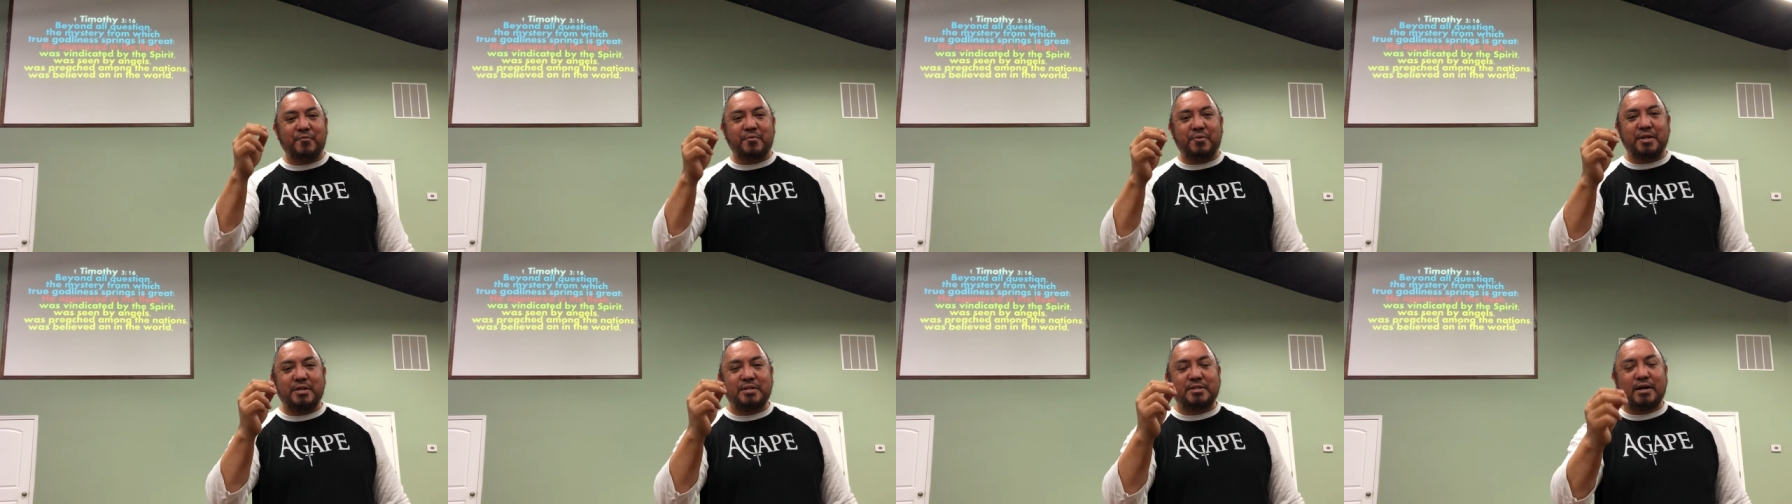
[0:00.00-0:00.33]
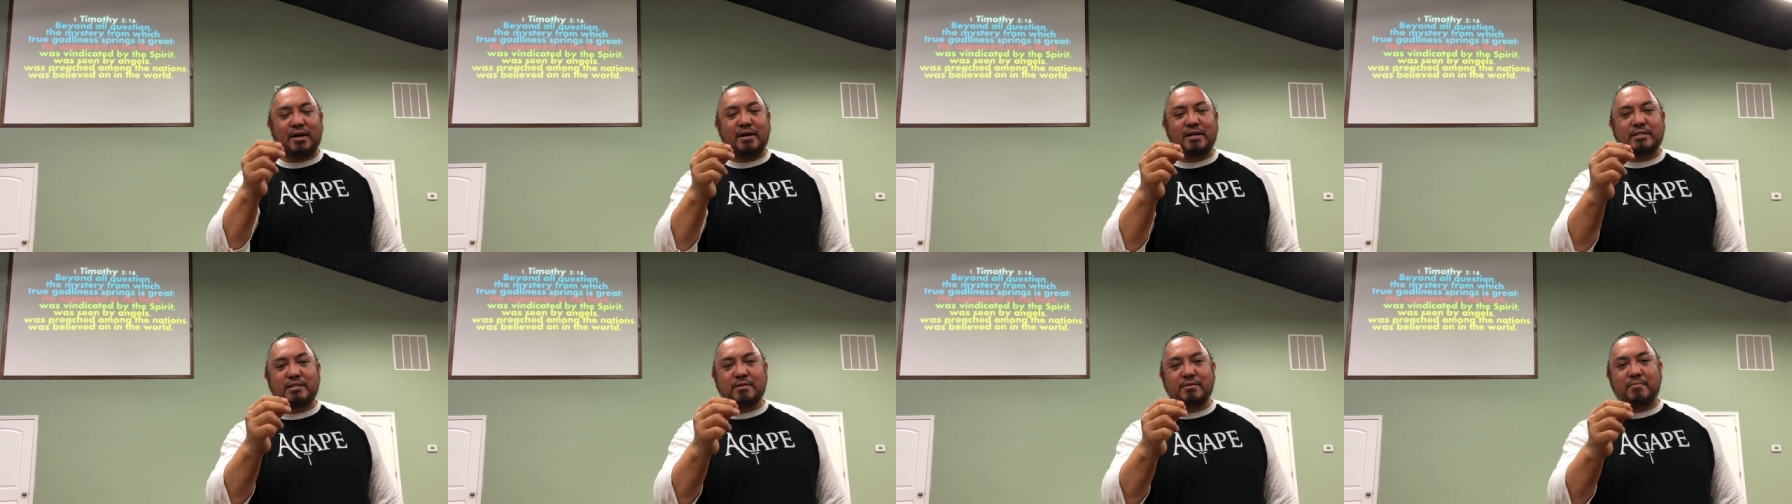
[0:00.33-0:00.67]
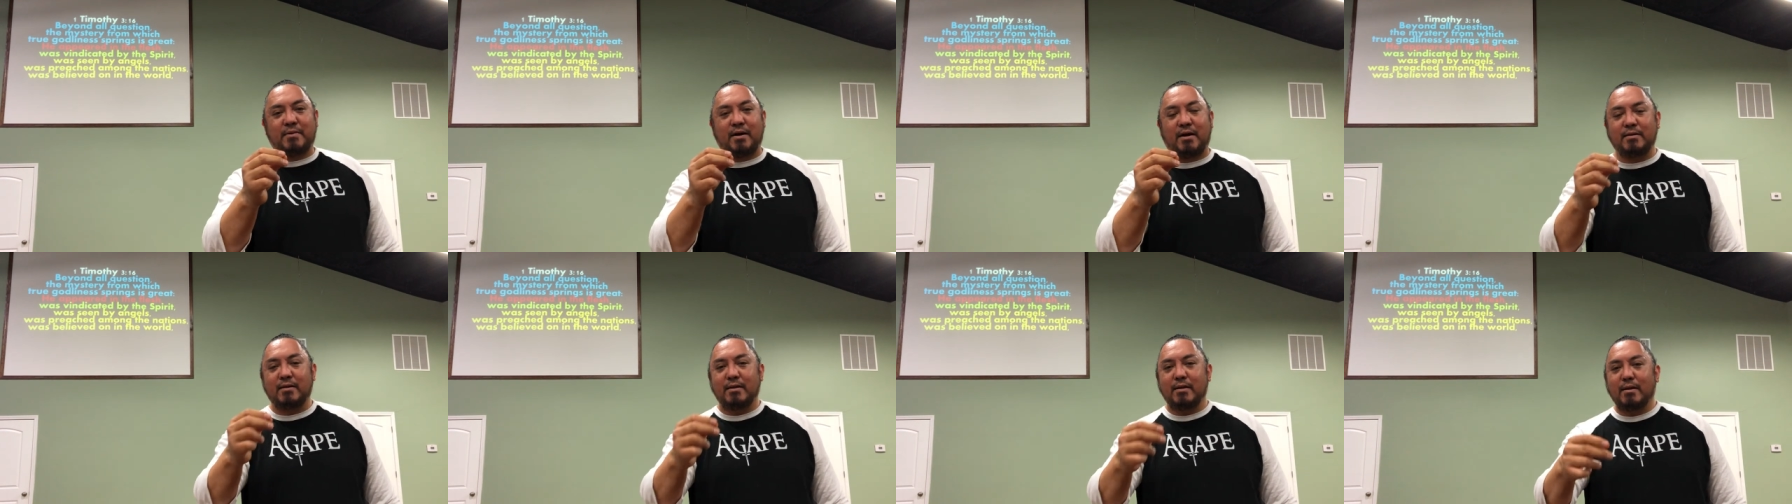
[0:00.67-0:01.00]
it when he talks
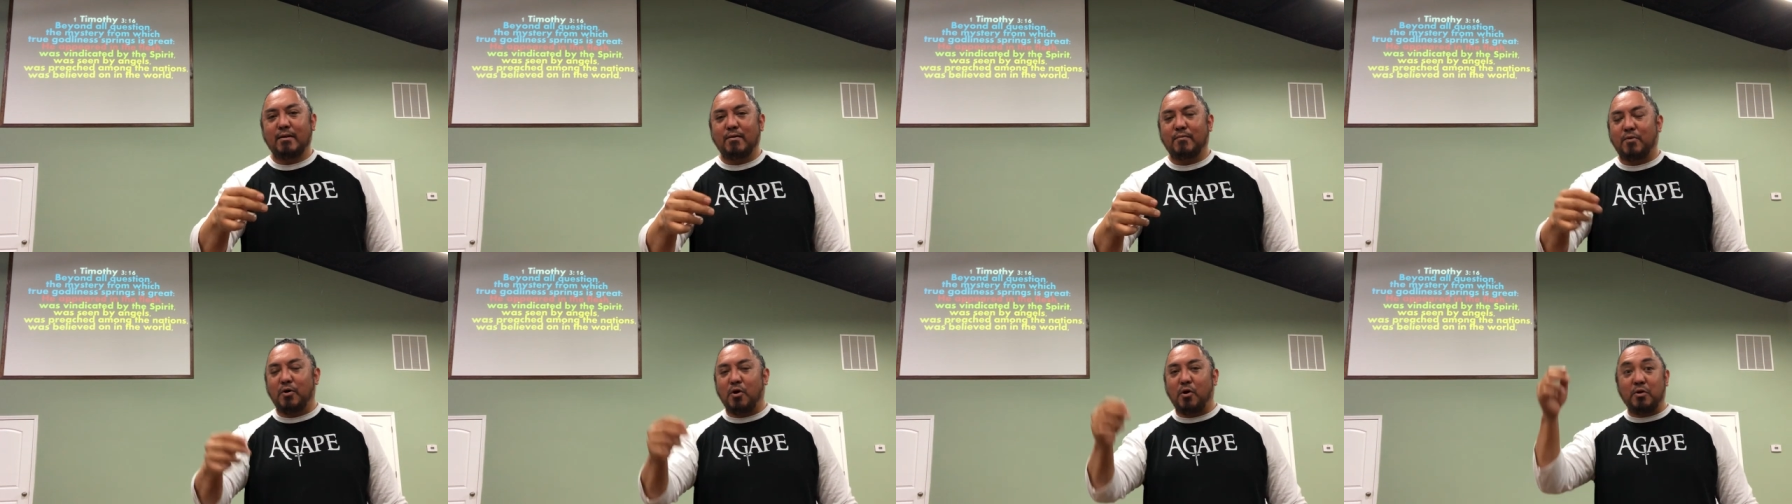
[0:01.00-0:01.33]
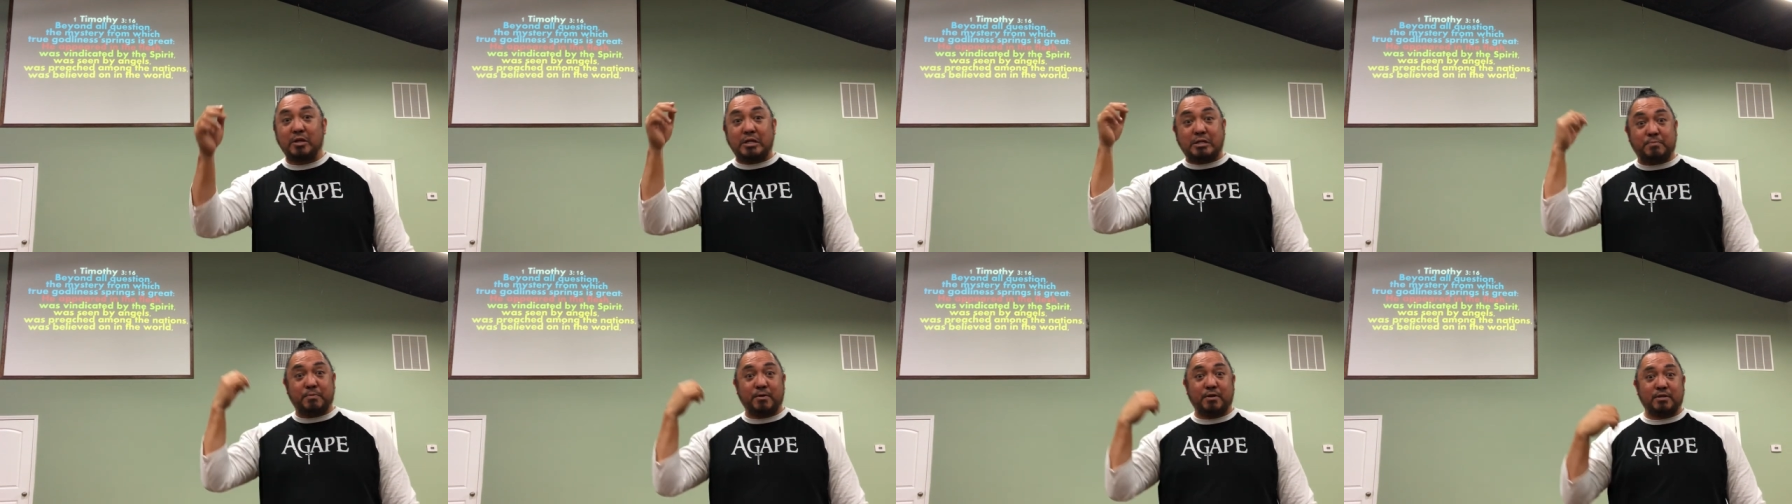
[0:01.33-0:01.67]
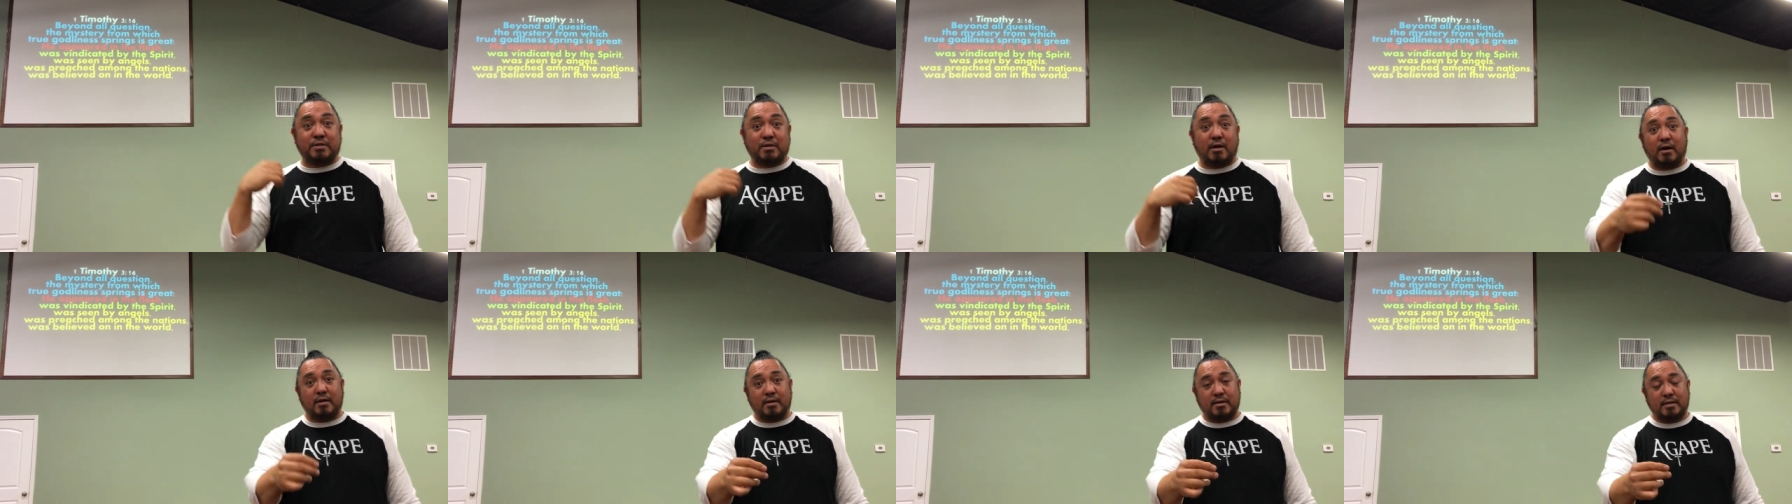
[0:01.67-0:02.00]
about what Holy Spirit
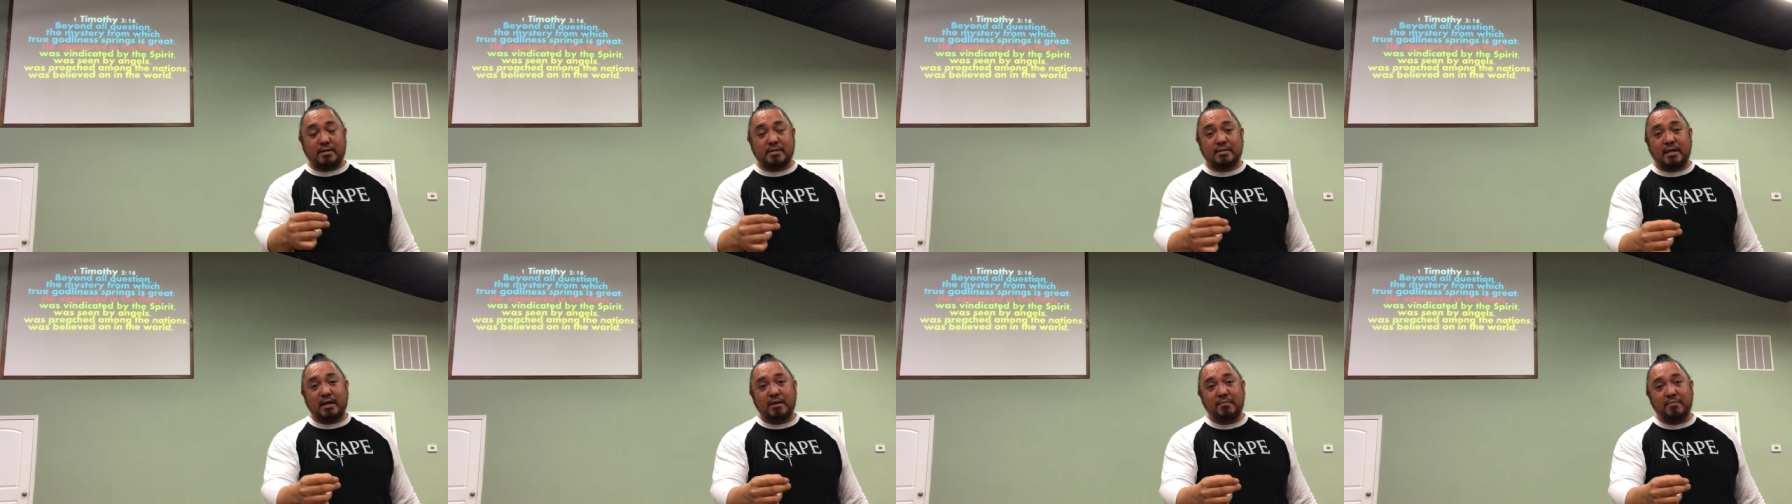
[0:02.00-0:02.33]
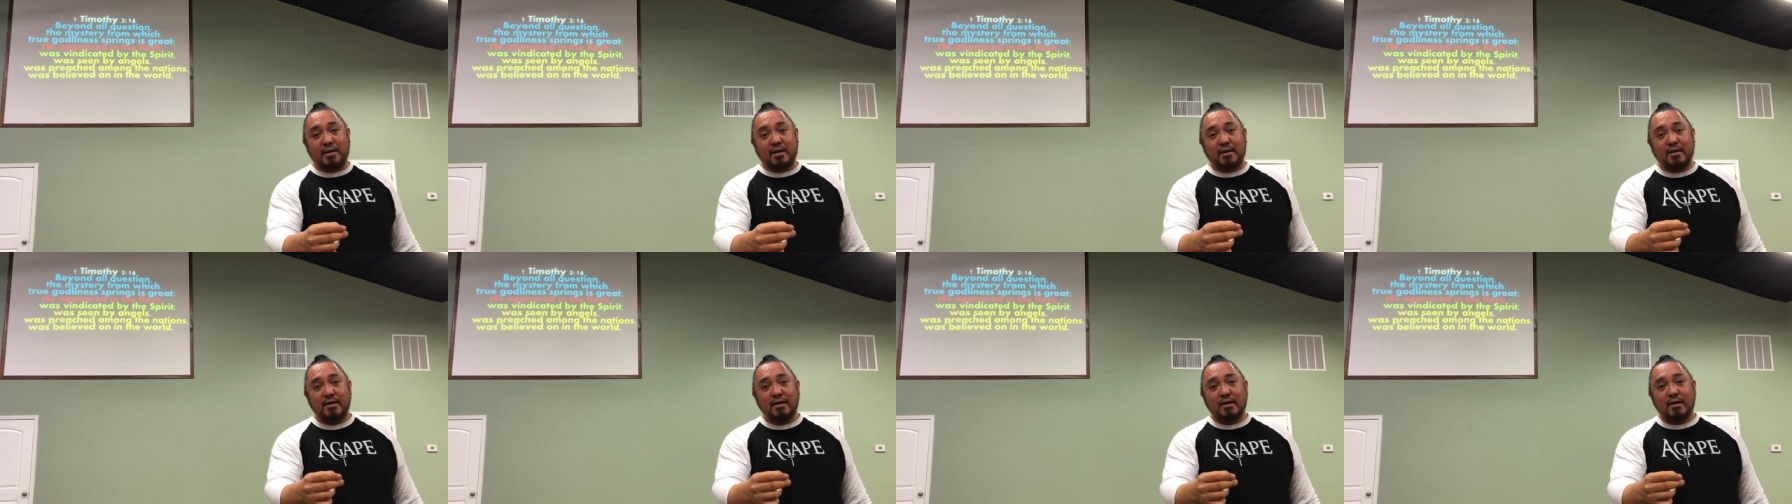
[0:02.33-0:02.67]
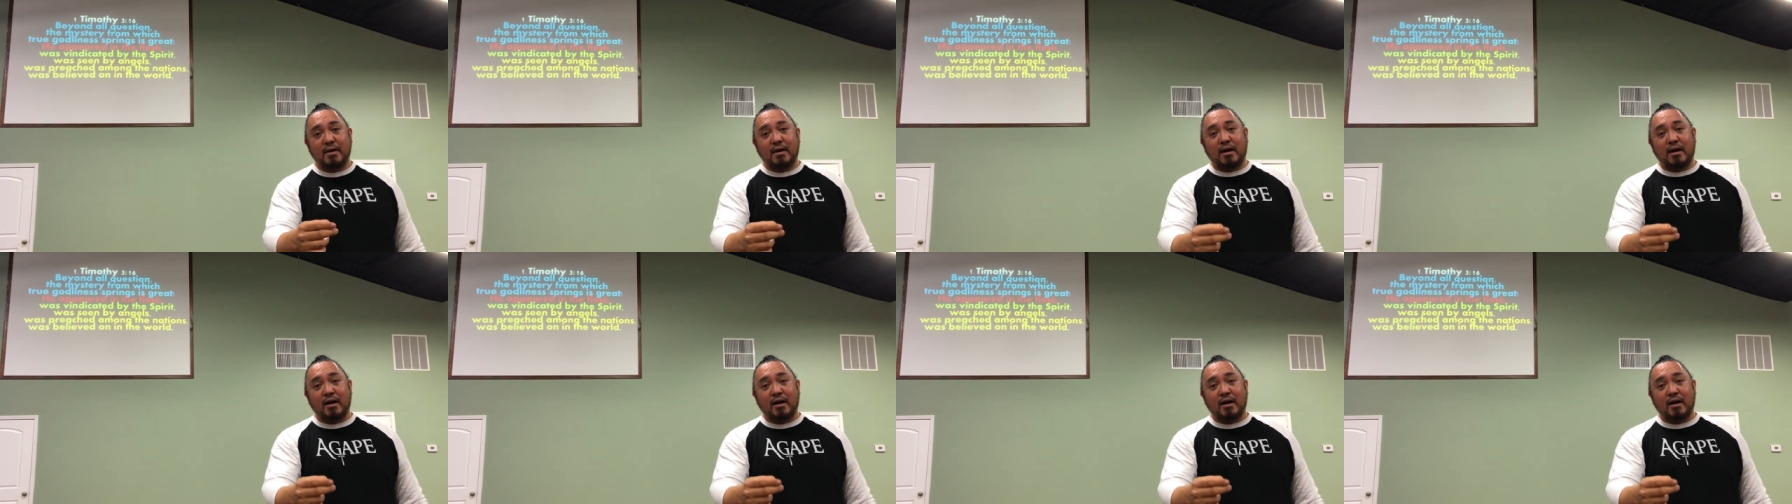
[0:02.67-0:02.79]
taught us. Amen.